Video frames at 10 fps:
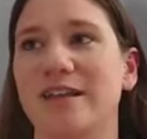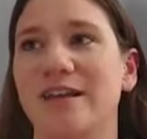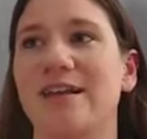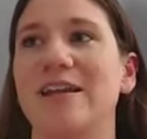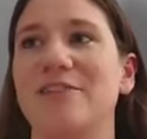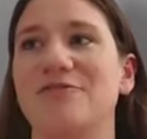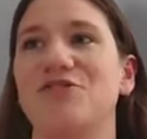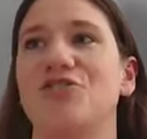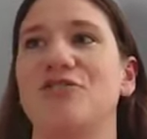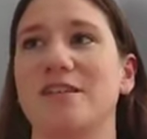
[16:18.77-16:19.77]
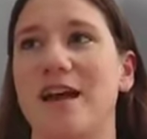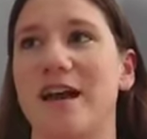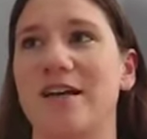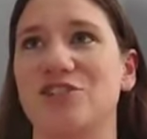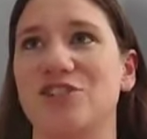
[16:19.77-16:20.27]
like kind of during
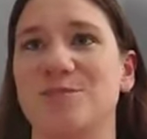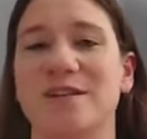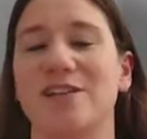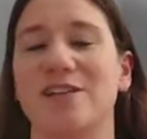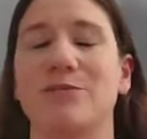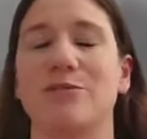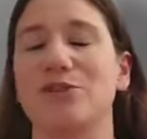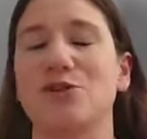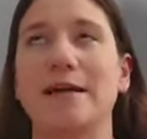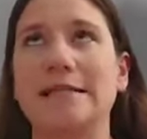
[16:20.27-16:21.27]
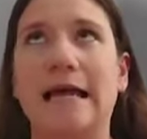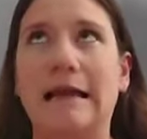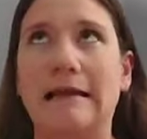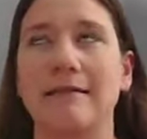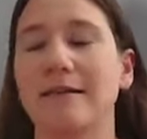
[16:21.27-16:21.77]
that, just because we were so
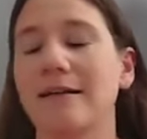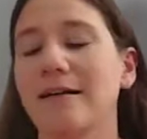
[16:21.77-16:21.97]
excited.